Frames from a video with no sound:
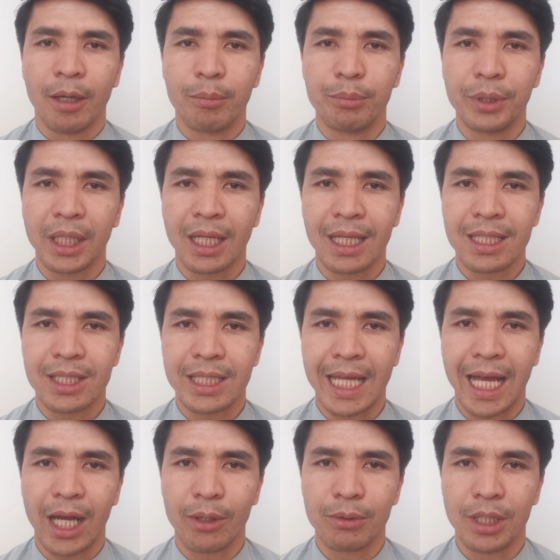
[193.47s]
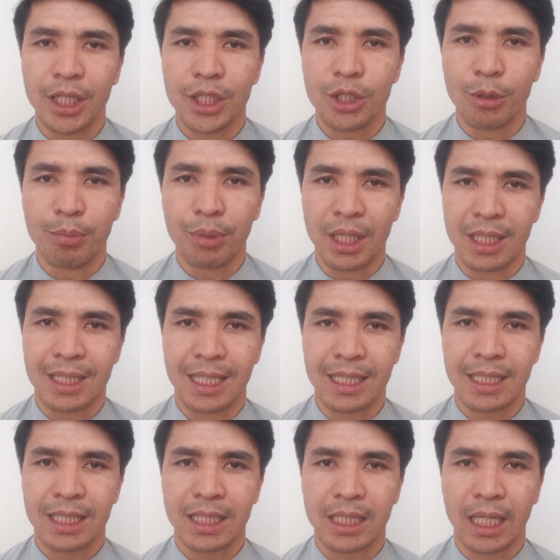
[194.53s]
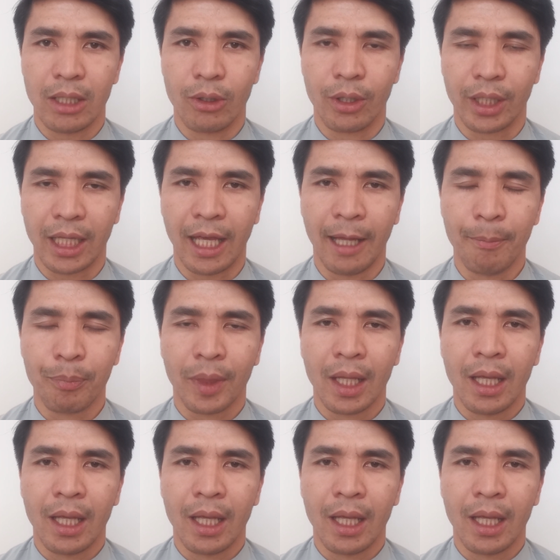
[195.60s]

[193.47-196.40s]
break it down into pieces, okay,